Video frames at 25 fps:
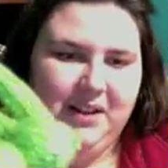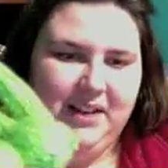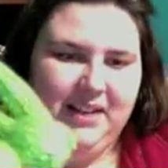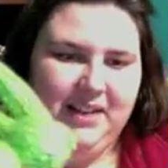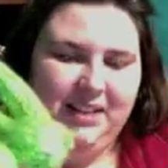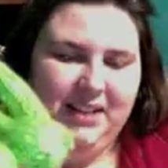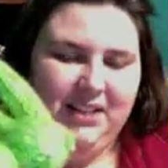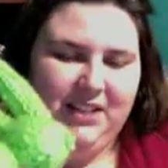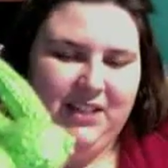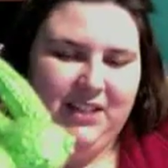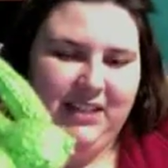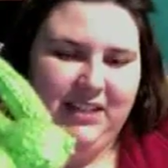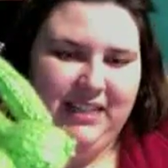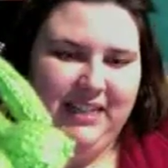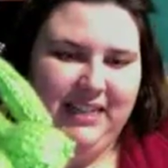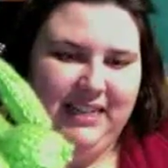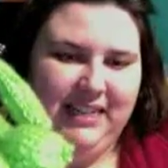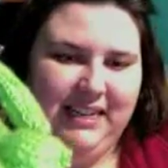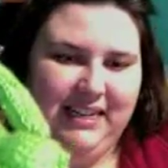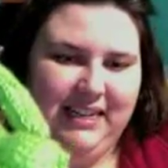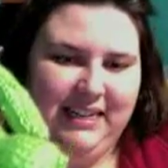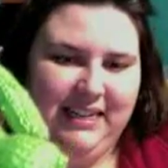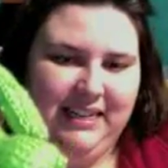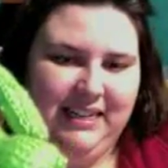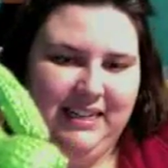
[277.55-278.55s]
she did
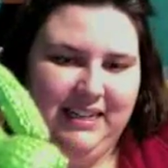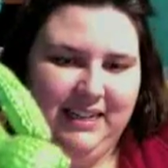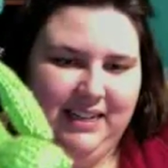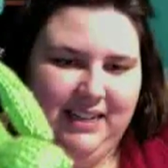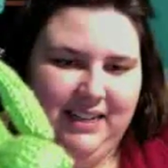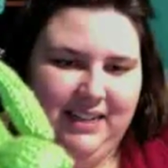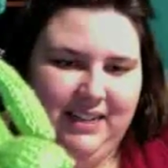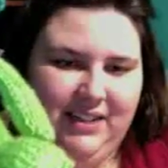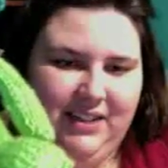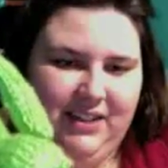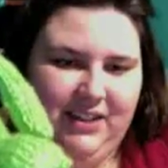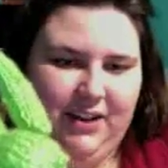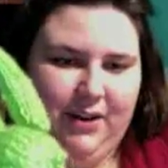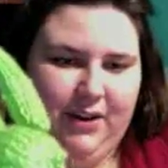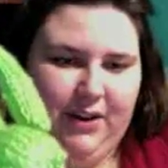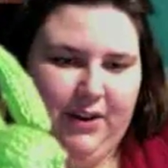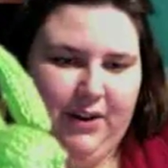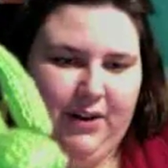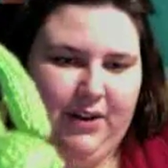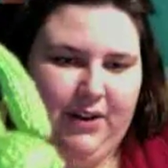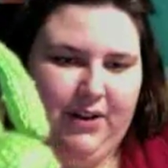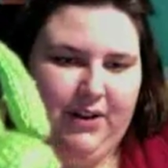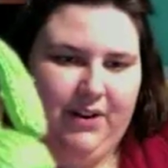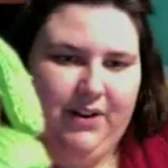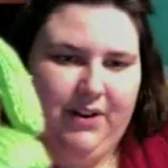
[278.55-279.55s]
it in a
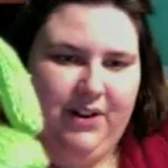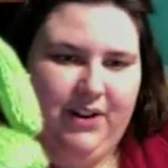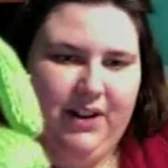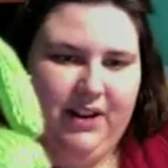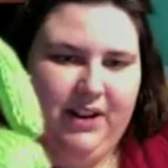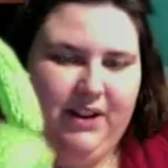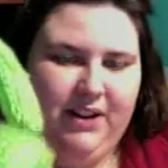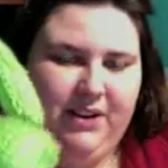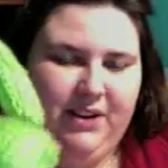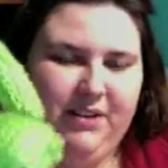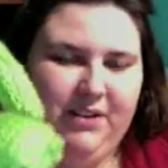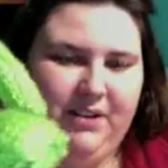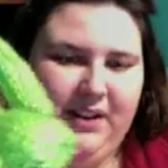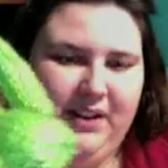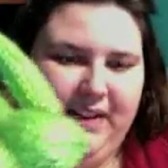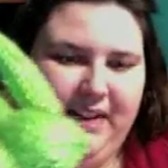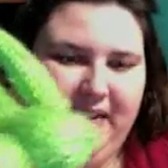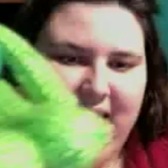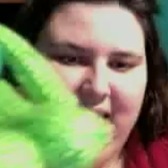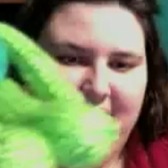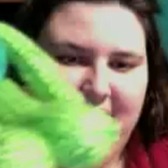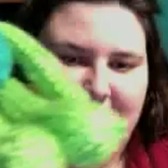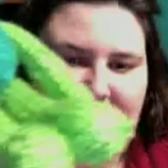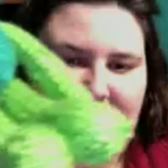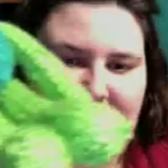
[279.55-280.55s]
darker green
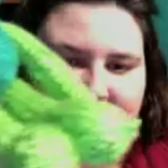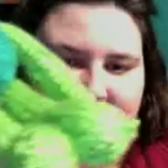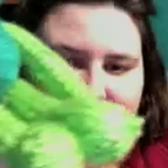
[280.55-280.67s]
and a